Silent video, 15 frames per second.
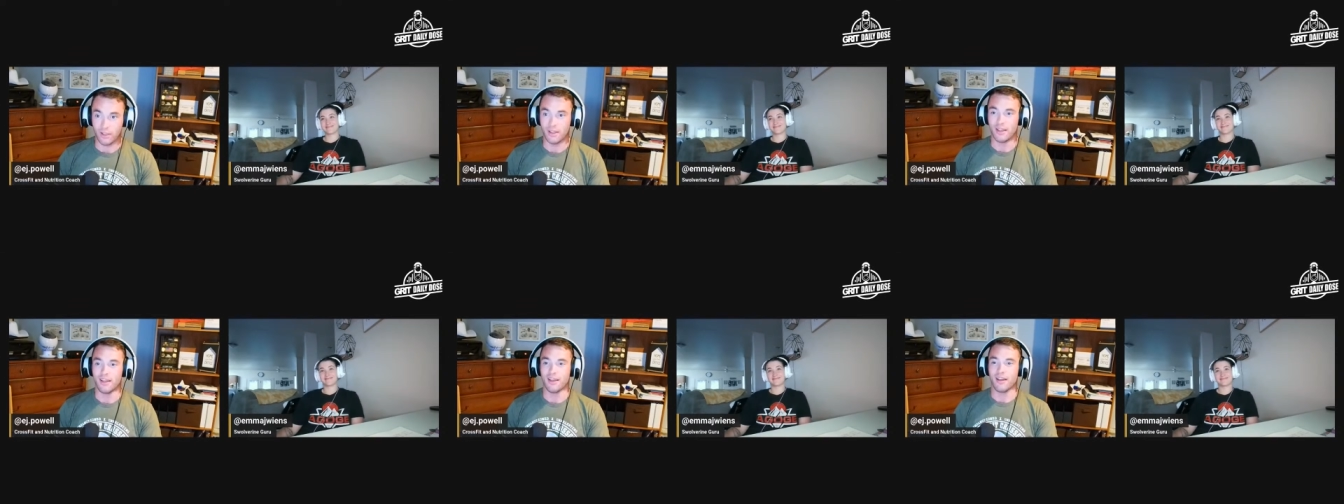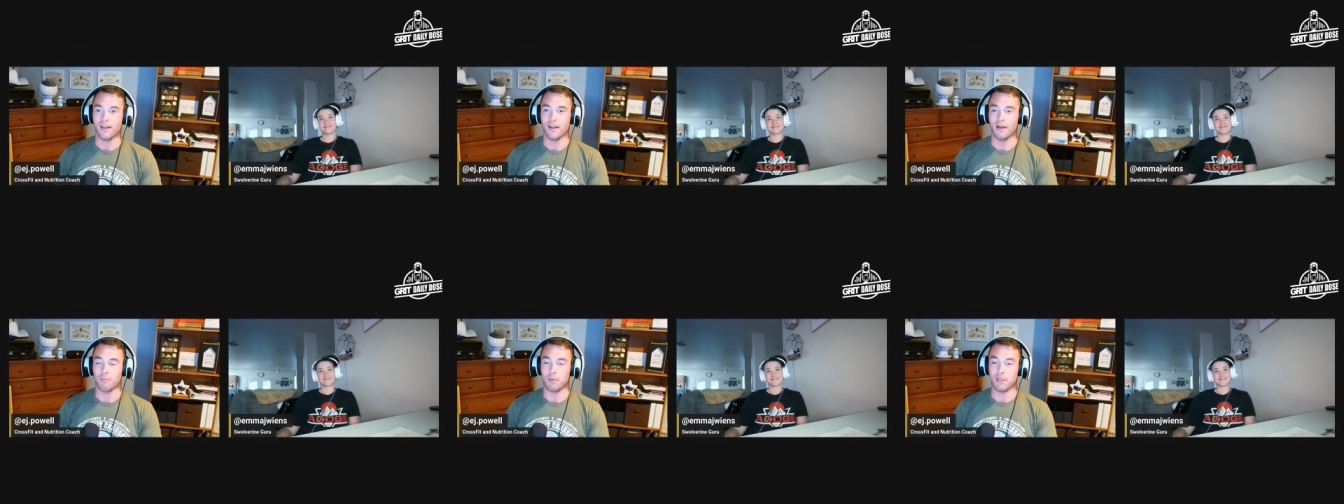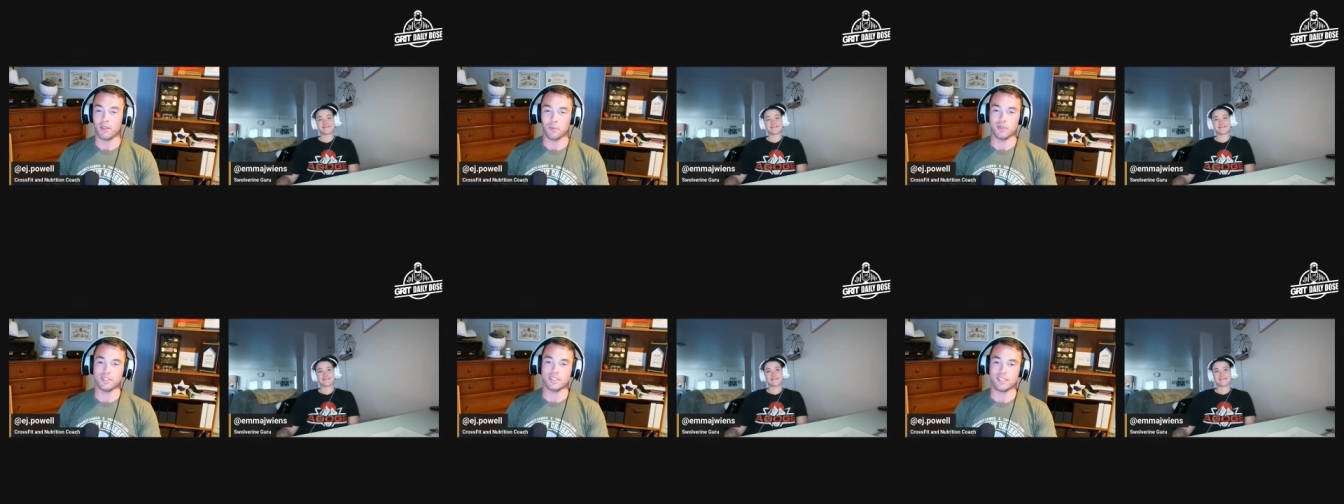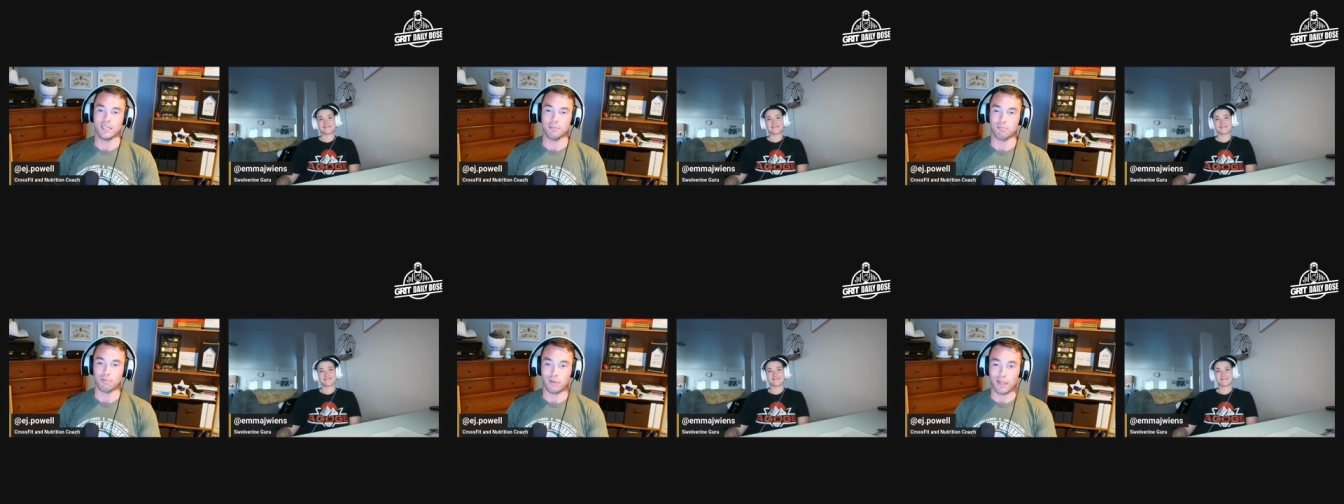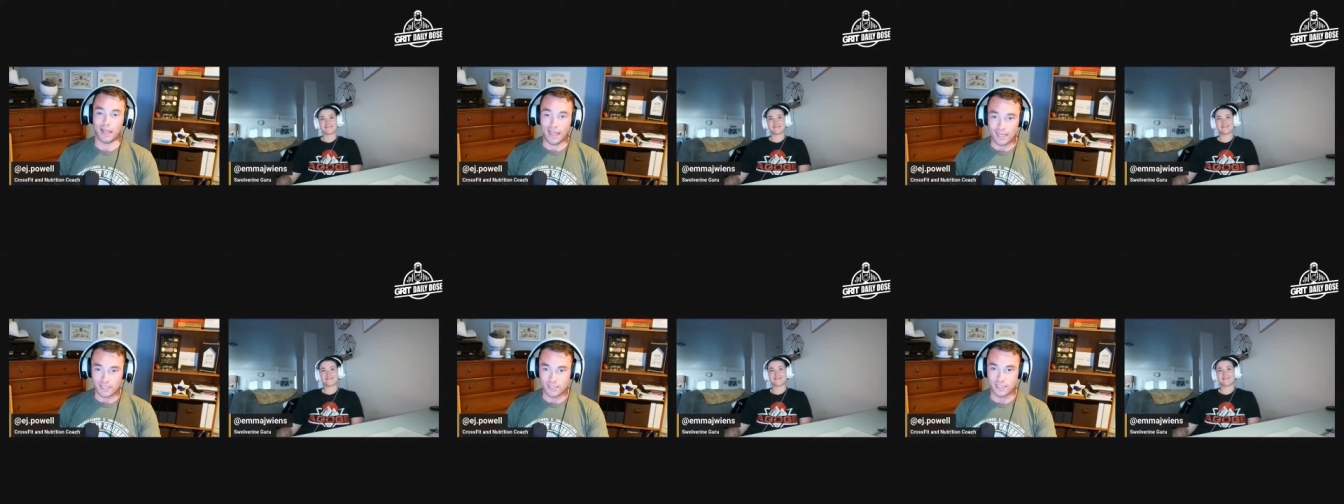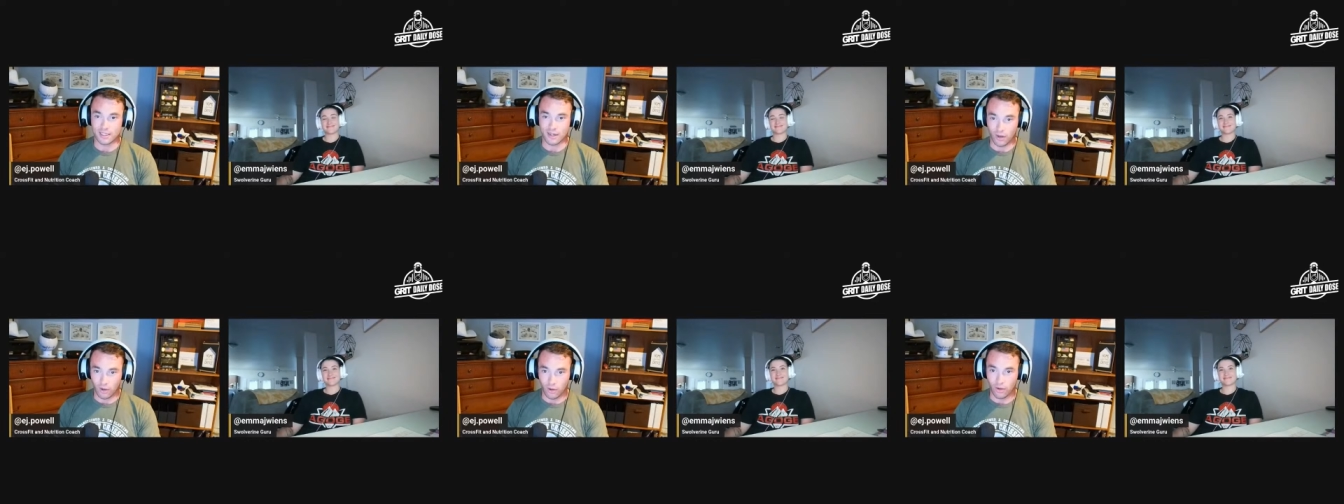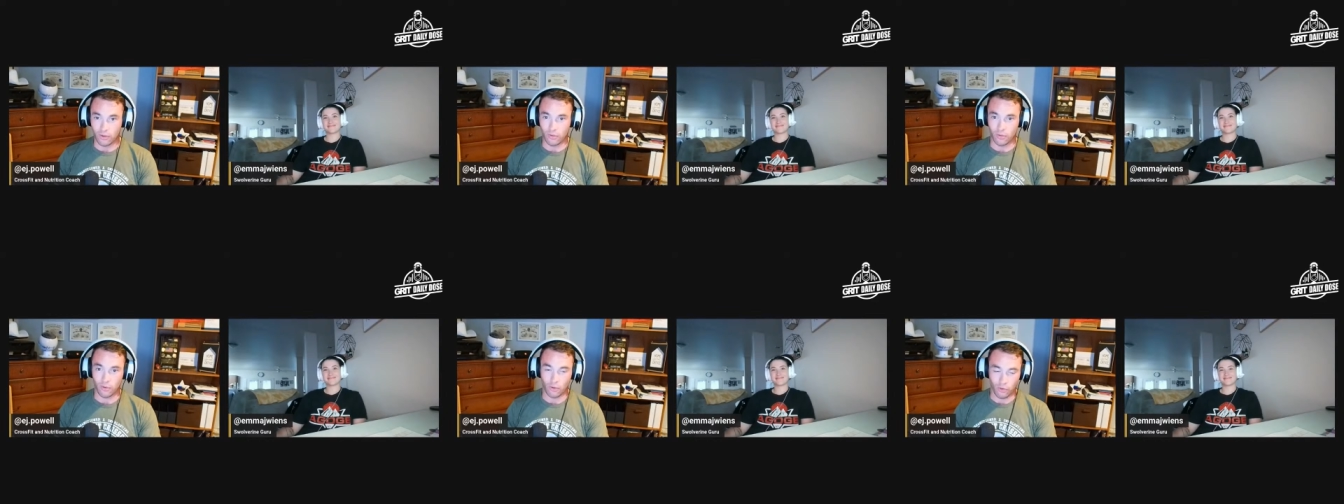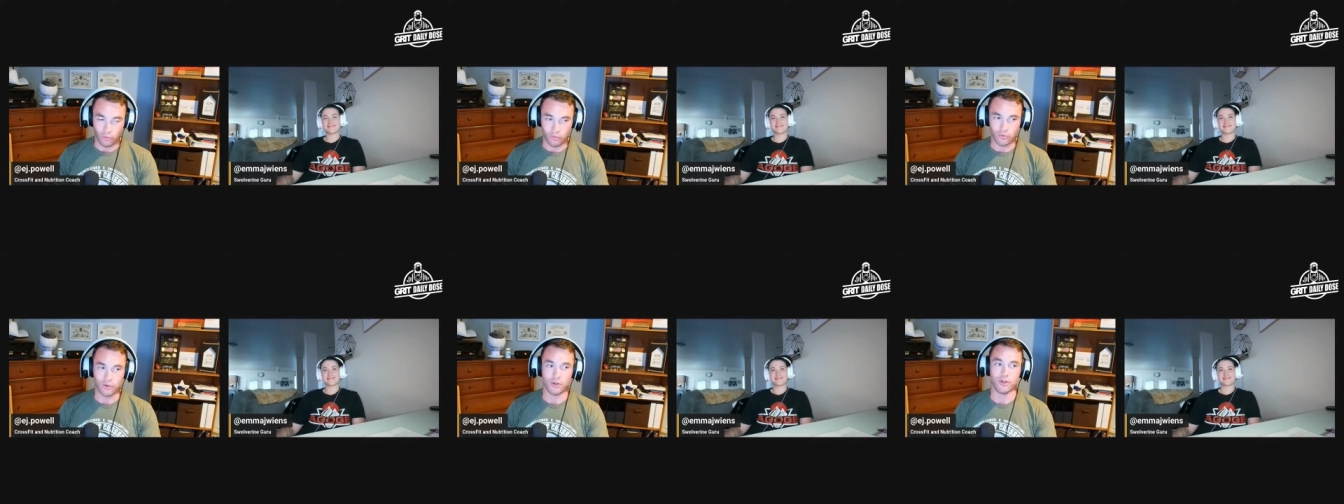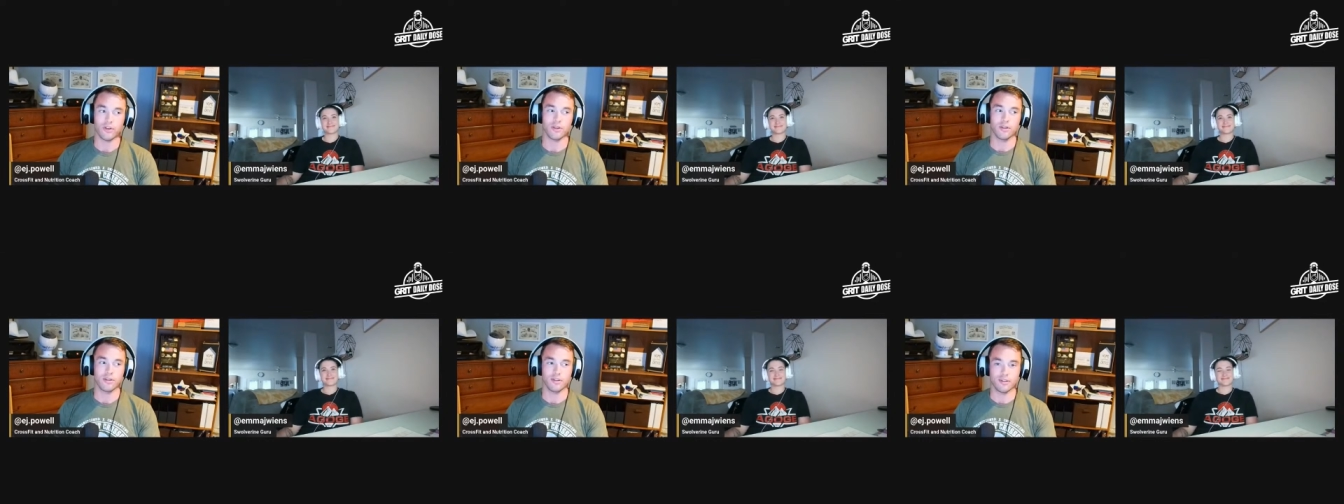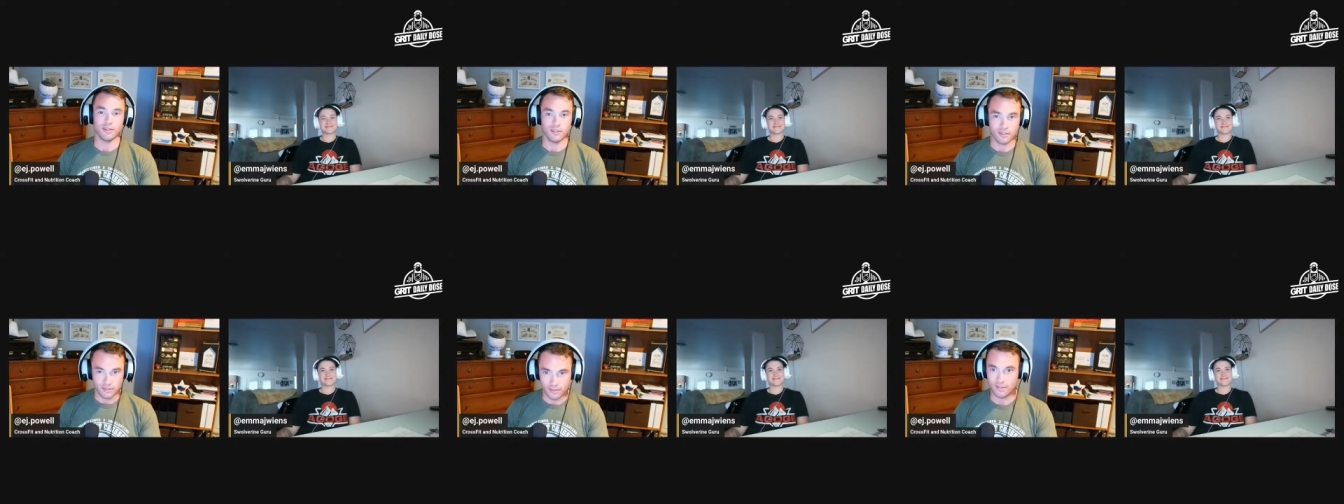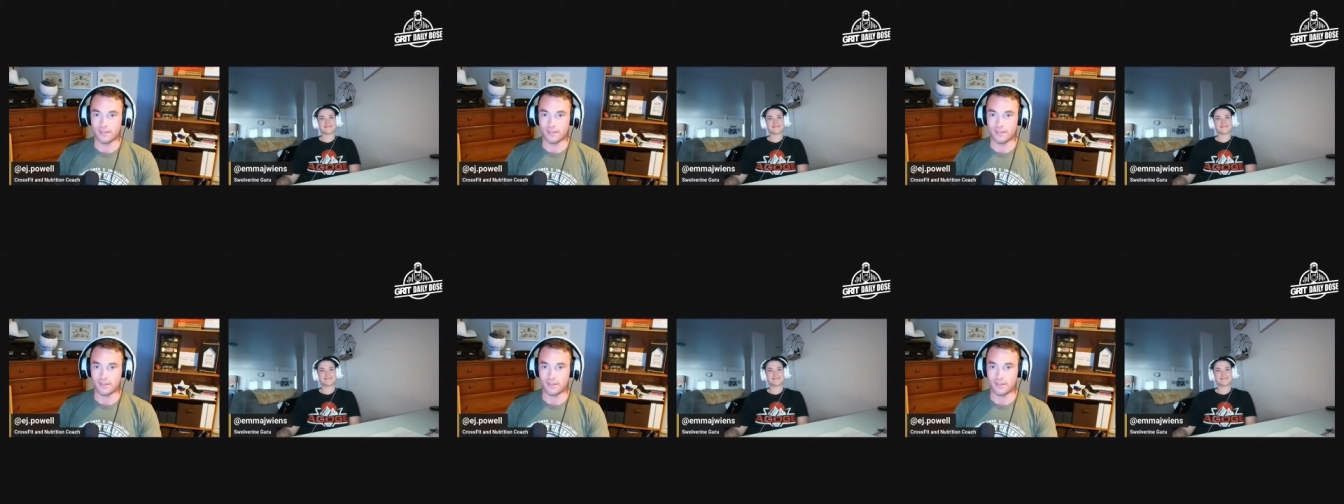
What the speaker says: gym as well, and that we see blasted all over